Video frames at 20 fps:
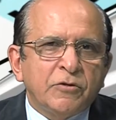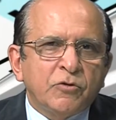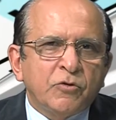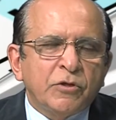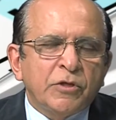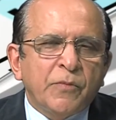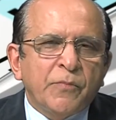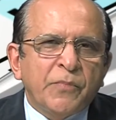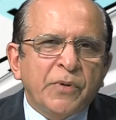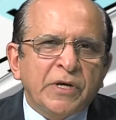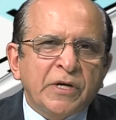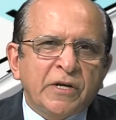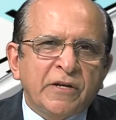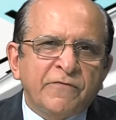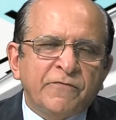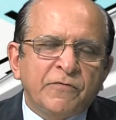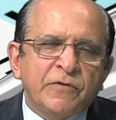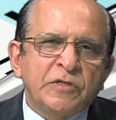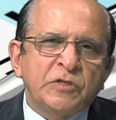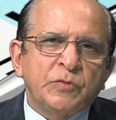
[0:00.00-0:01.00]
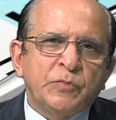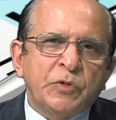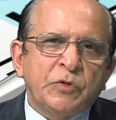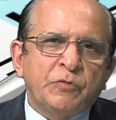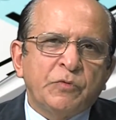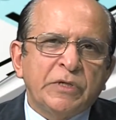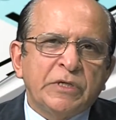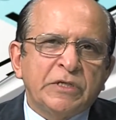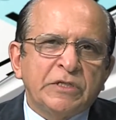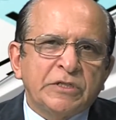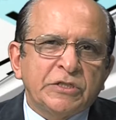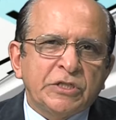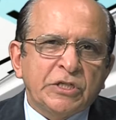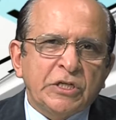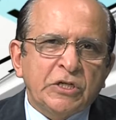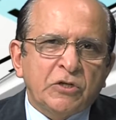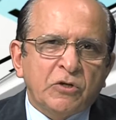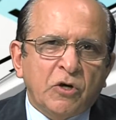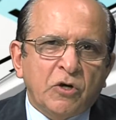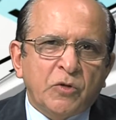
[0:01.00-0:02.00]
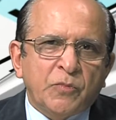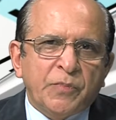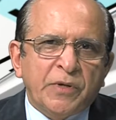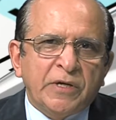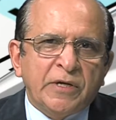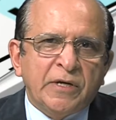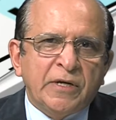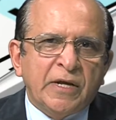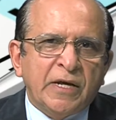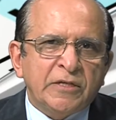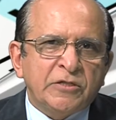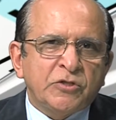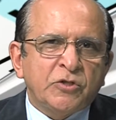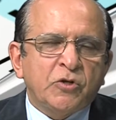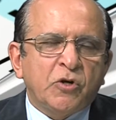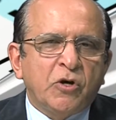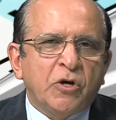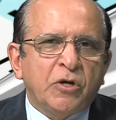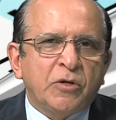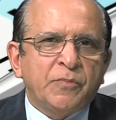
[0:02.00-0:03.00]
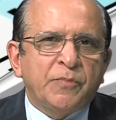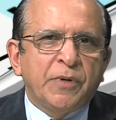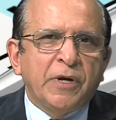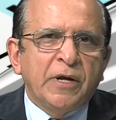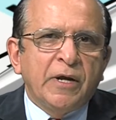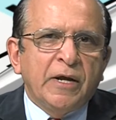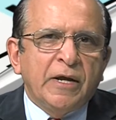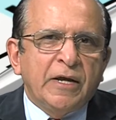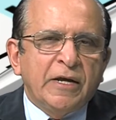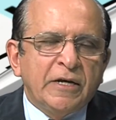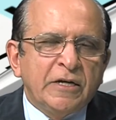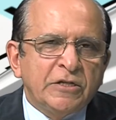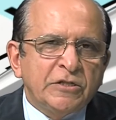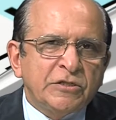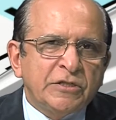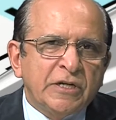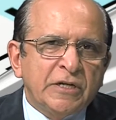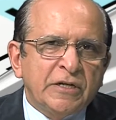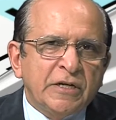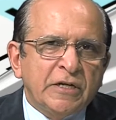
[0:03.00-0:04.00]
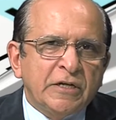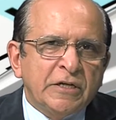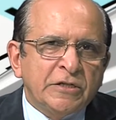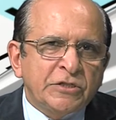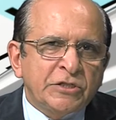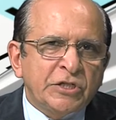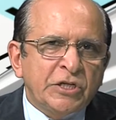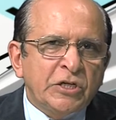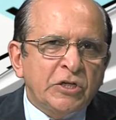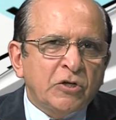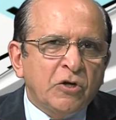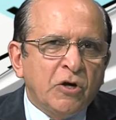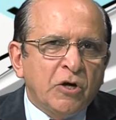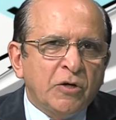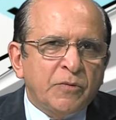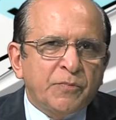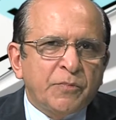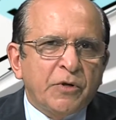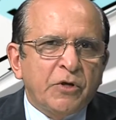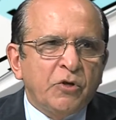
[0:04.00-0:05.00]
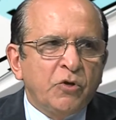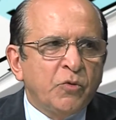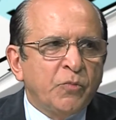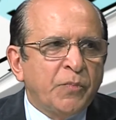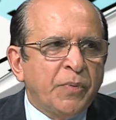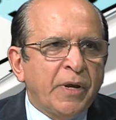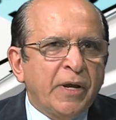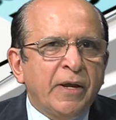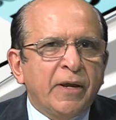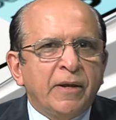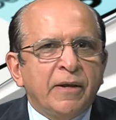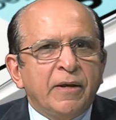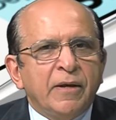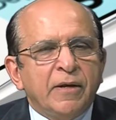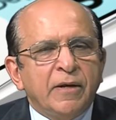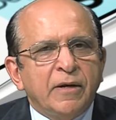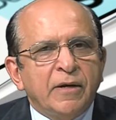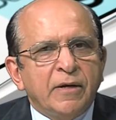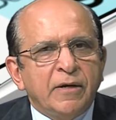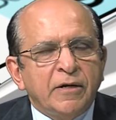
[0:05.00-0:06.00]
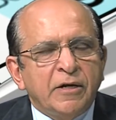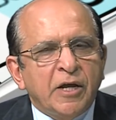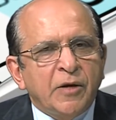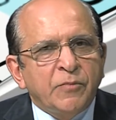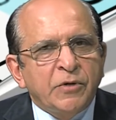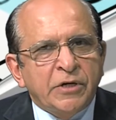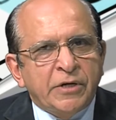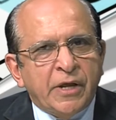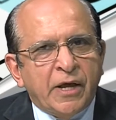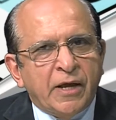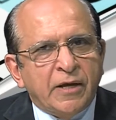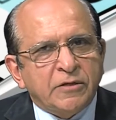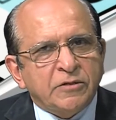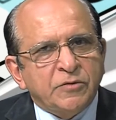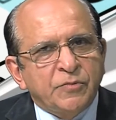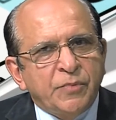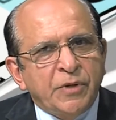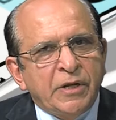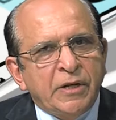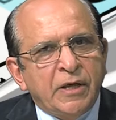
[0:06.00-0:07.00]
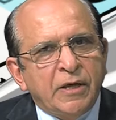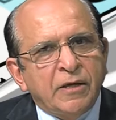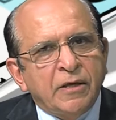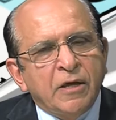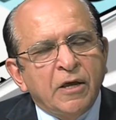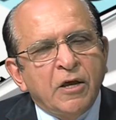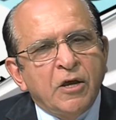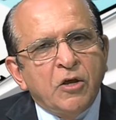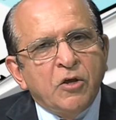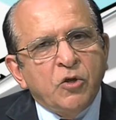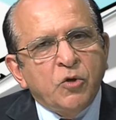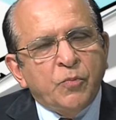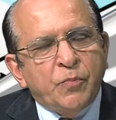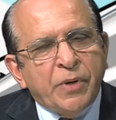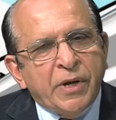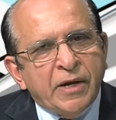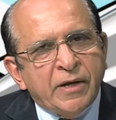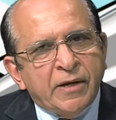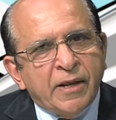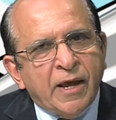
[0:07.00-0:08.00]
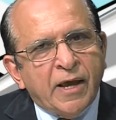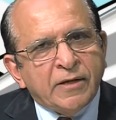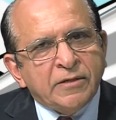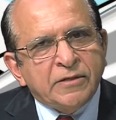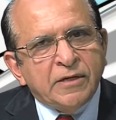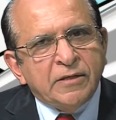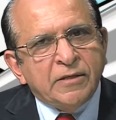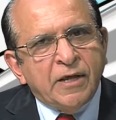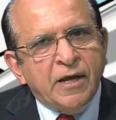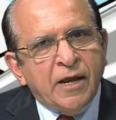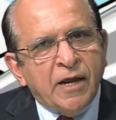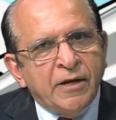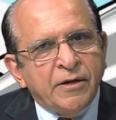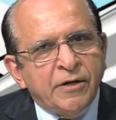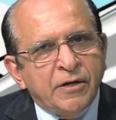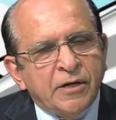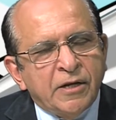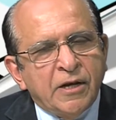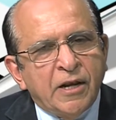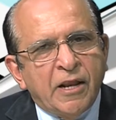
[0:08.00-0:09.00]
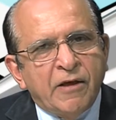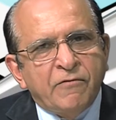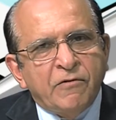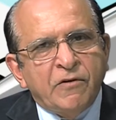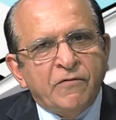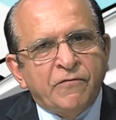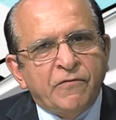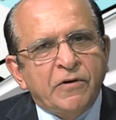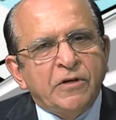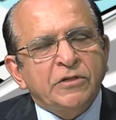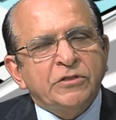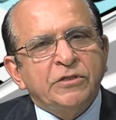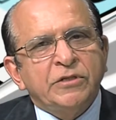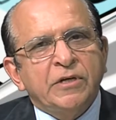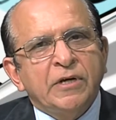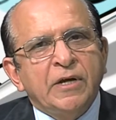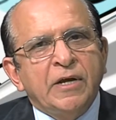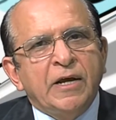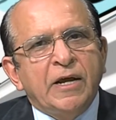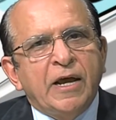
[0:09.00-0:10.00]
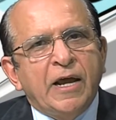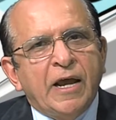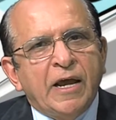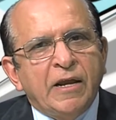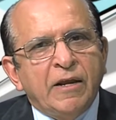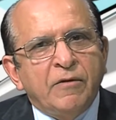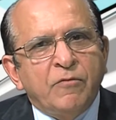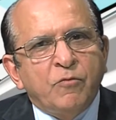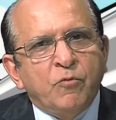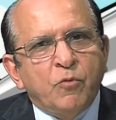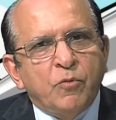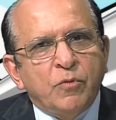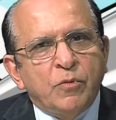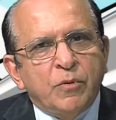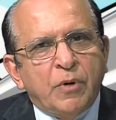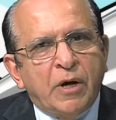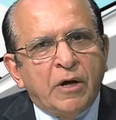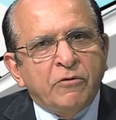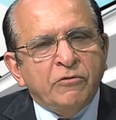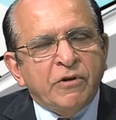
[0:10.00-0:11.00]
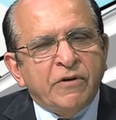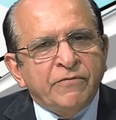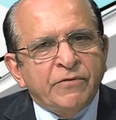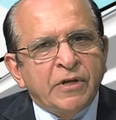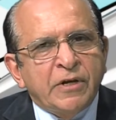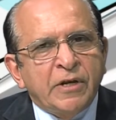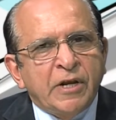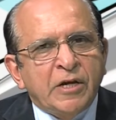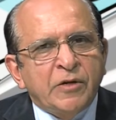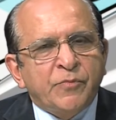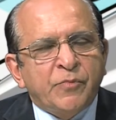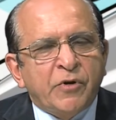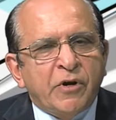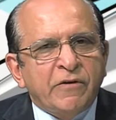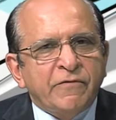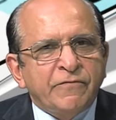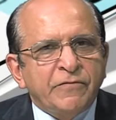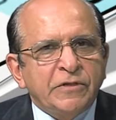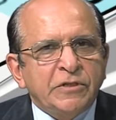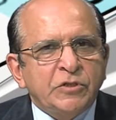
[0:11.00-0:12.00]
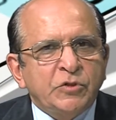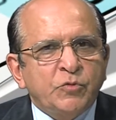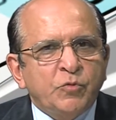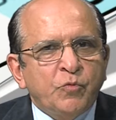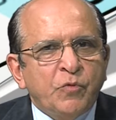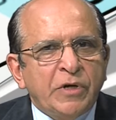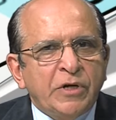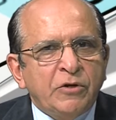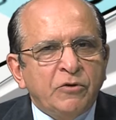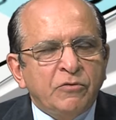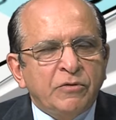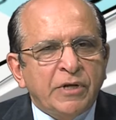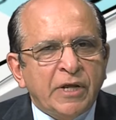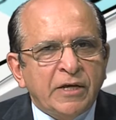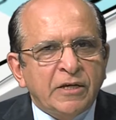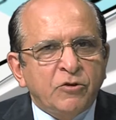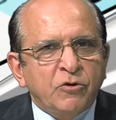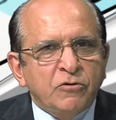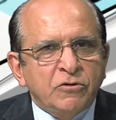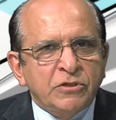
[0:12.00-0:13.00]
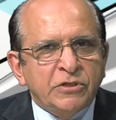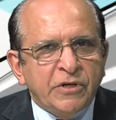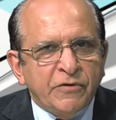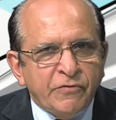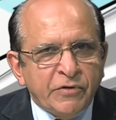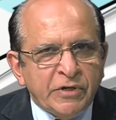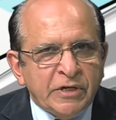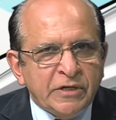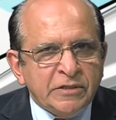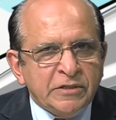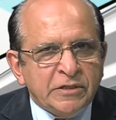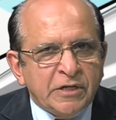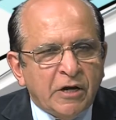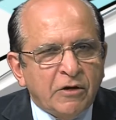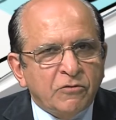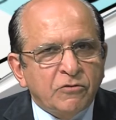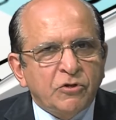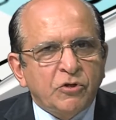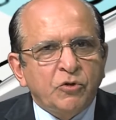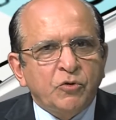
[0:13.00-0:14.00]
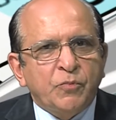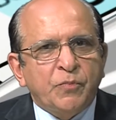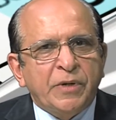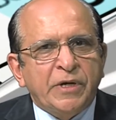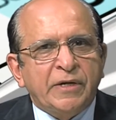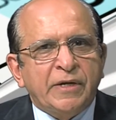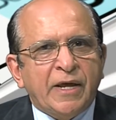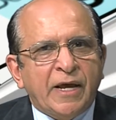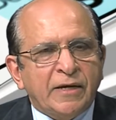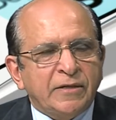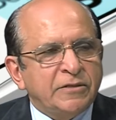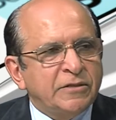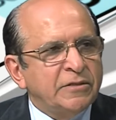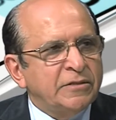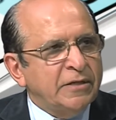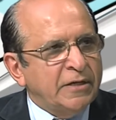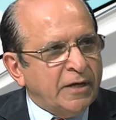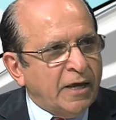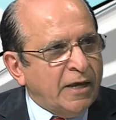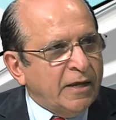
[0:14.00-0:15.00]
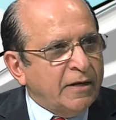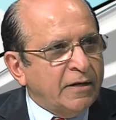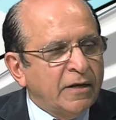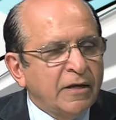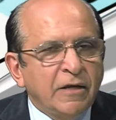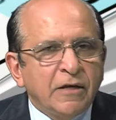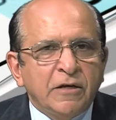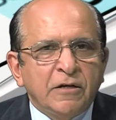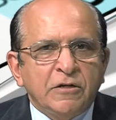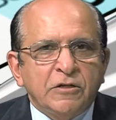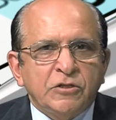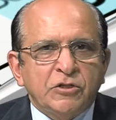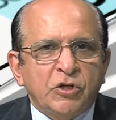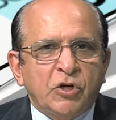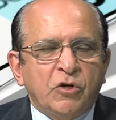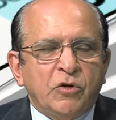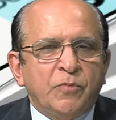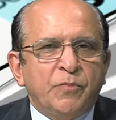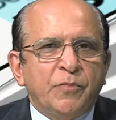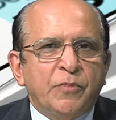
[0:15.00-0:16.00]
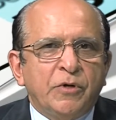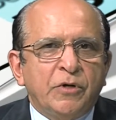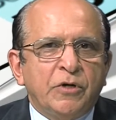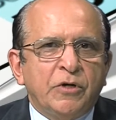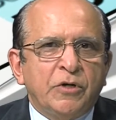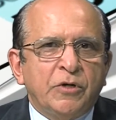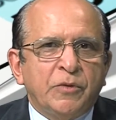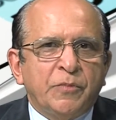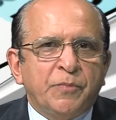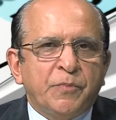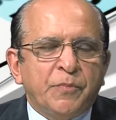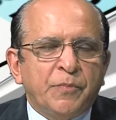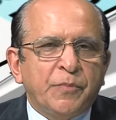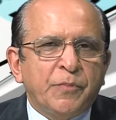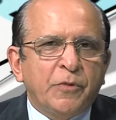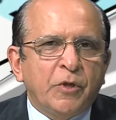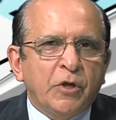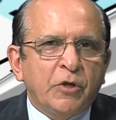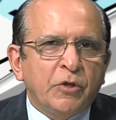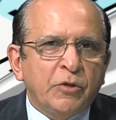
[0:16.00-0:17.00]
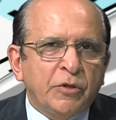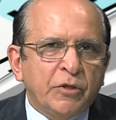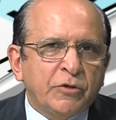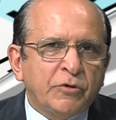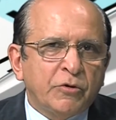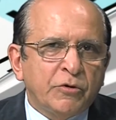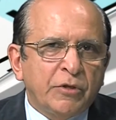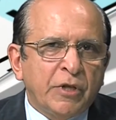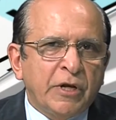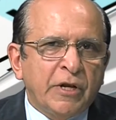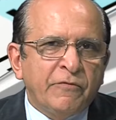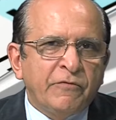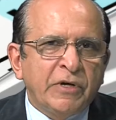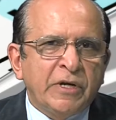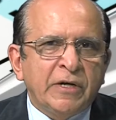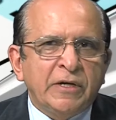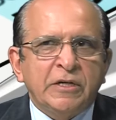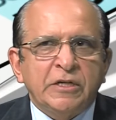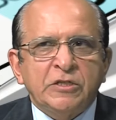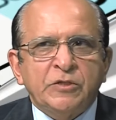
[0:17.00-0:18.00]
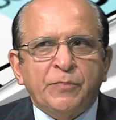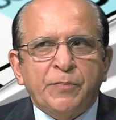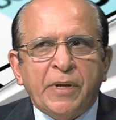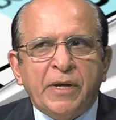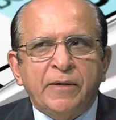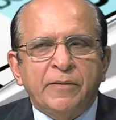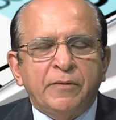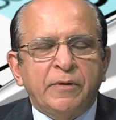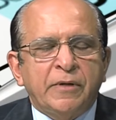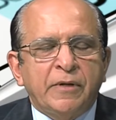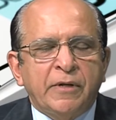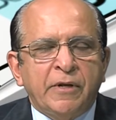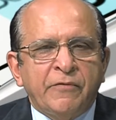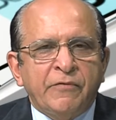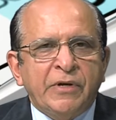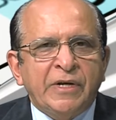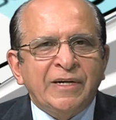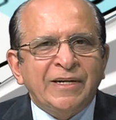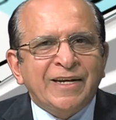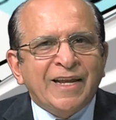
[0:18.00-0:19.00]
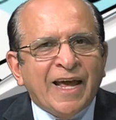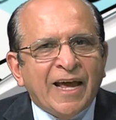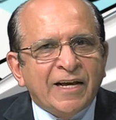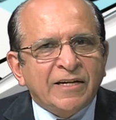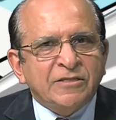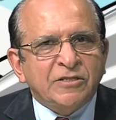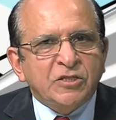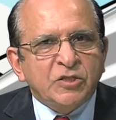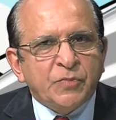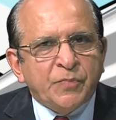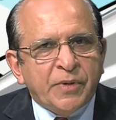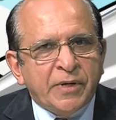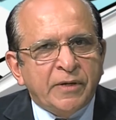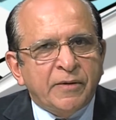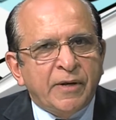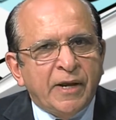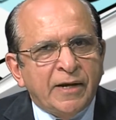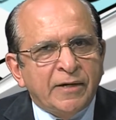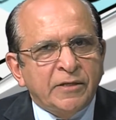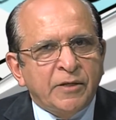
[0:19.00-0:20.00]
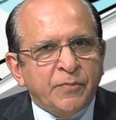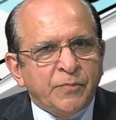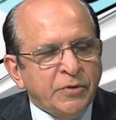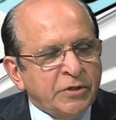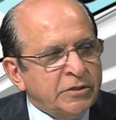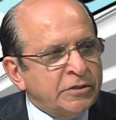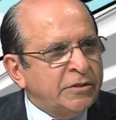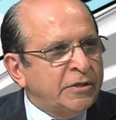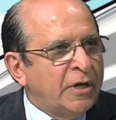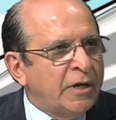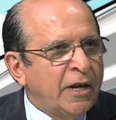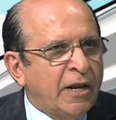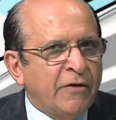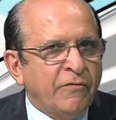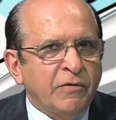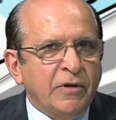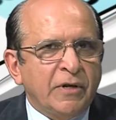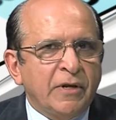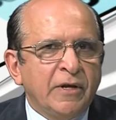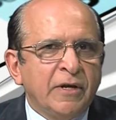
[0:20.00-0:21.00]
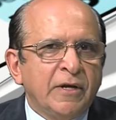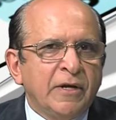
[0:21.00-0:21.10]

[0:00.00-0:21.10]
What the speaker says: So the big difference between a CCorp and an SCorp is that a CCorp you pay double tax, meaning you pay tax at the entity level first, and out of the net profits, when you take those dividends out, you pay taxes again. So so the dividend tax is paid at the personal level.